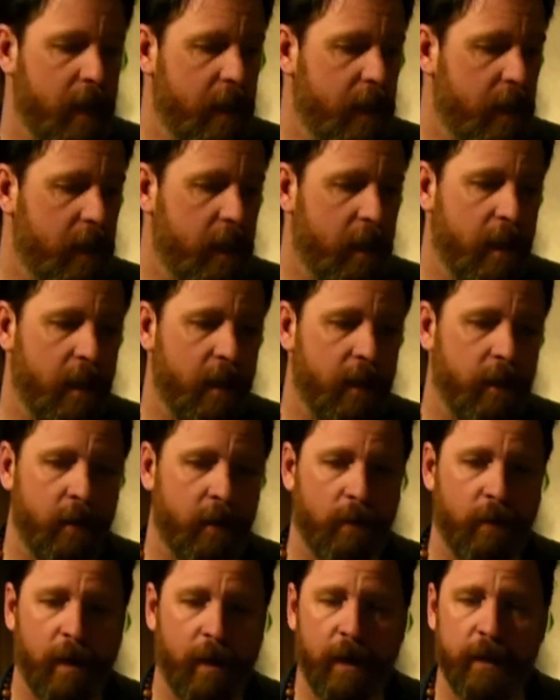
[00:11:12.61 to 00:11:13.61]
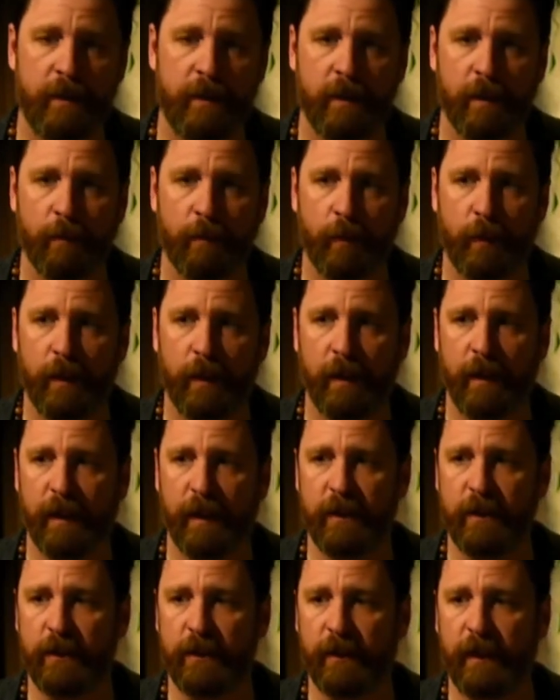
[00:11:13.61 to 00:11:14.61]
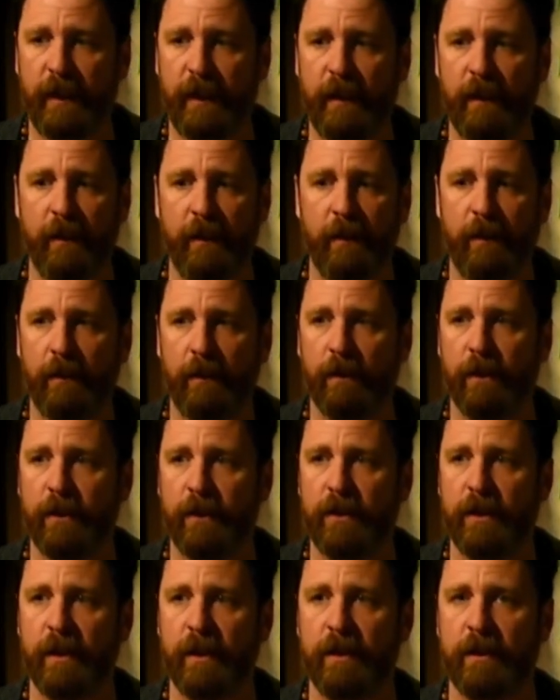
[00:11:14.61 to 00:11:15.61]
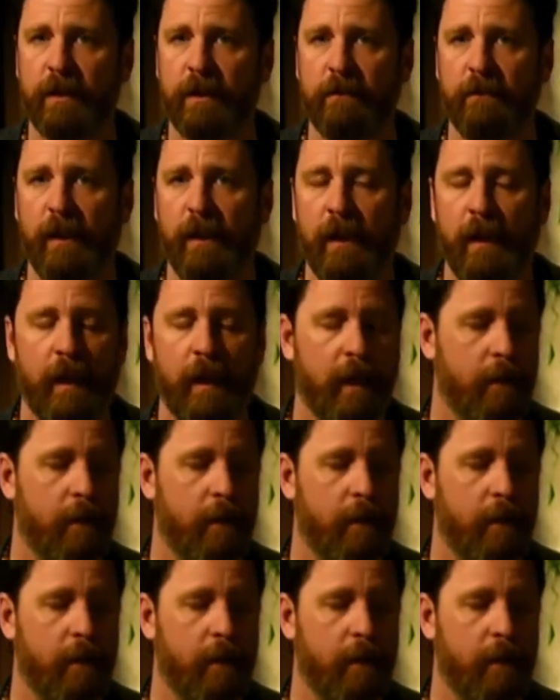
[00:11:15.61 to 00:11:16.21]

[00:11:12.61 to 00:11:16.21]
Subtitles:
Otherwise, you can put it next to a heater, or just,